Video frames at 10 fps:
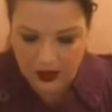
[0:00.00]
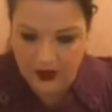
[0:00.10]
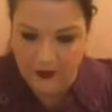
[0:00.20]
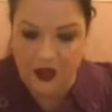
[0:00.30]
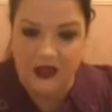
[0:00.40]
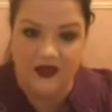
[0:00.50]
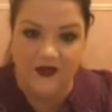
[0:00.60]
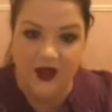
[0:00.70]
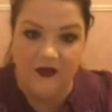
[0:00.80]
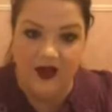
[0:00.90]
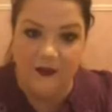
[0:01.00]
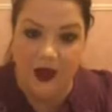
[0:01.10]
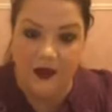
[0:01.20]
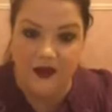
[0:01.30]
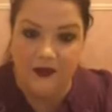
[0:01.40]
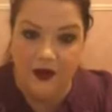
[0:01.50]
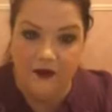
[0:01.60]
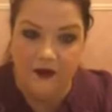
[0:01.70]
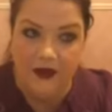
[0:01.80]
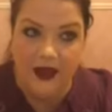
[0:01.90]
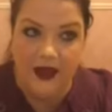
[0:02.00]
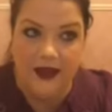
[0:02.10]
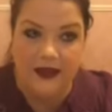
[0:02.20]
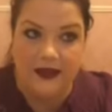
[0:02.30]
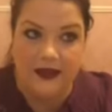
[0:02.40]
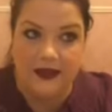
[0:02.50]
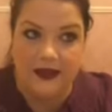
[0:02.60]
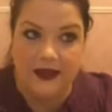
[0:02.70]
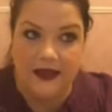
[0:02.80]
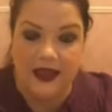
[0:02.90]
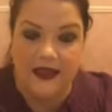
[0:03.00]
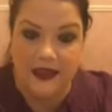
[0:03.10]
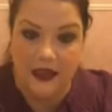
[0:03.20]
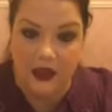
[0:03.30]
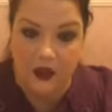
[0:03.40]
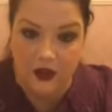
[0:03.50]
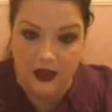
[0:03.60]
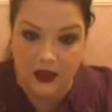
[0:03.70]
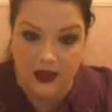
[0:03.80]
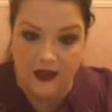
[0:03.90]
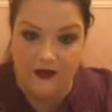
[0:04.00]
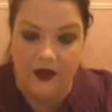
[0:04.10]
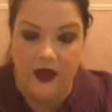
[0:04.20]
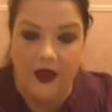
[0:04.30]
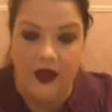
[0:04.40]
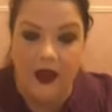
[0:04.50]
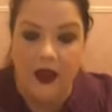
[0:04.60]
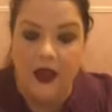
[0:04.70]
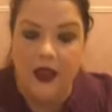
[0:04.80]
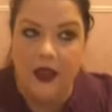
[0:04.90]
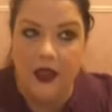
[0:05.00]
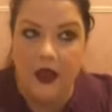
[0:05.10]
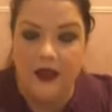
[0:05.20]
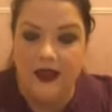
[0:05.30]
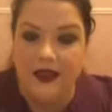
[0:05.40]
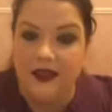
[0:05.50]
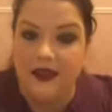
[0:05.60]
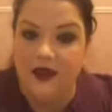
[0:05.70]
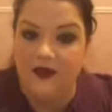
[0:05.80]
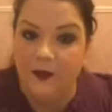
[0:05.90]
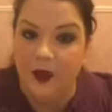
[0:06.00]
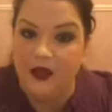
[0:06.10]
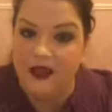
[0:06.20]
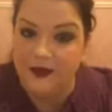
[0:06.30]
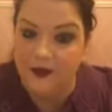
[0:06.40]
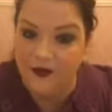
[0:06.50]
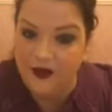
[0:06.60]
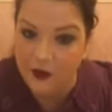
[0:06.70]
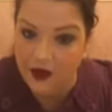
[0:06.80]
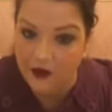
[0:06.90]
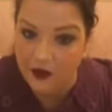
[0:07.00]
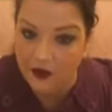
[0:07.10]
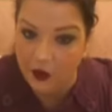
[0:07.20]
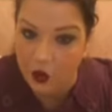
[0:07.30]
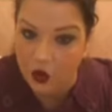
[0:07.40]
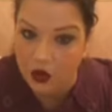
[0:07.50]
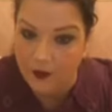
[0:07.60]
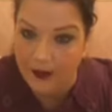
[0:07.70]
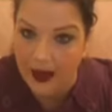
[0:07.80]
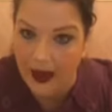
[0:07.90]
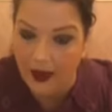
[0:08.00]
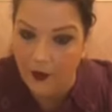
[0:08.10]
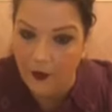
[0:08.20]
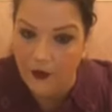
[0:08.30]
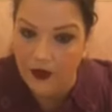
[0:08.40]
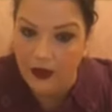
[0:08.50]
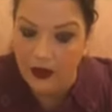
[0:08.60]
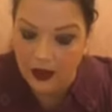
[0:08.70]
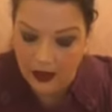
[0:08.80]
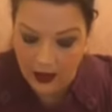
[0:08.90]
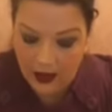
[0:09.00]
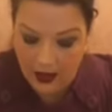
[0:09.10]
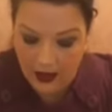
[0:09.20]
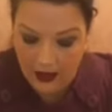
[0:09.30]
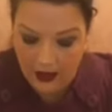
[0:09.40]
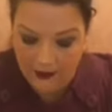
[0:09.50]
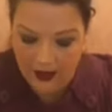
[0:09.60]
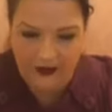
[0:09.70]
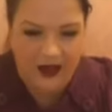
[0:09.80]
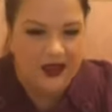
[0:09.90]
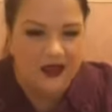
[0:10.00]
box is £35 a month. That's including the delivery. The contents of the box this month is worth over £100. I think it's